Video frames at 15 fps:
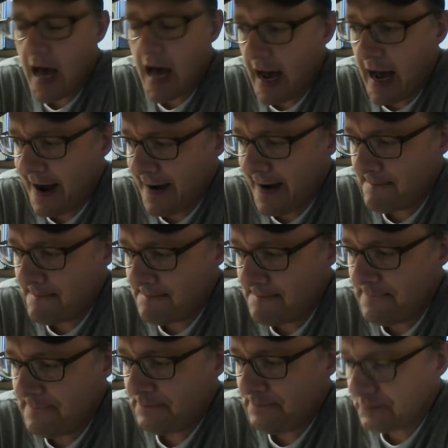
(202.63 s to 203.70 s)
Um,
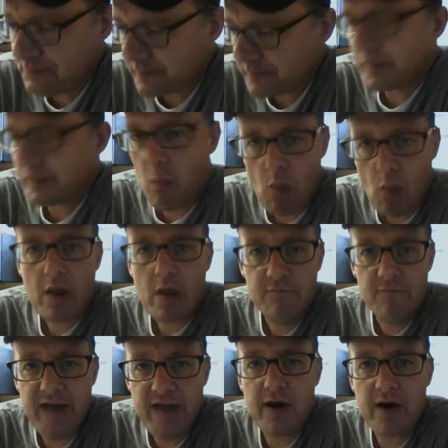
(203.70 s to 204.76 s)

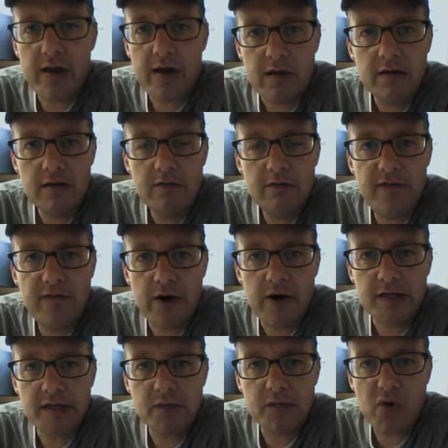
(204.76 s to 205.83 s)
very,
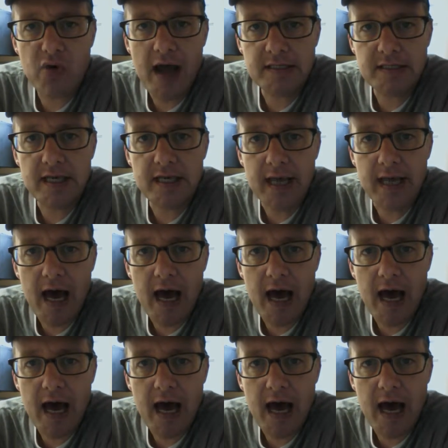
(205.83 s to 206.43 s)
very surprising.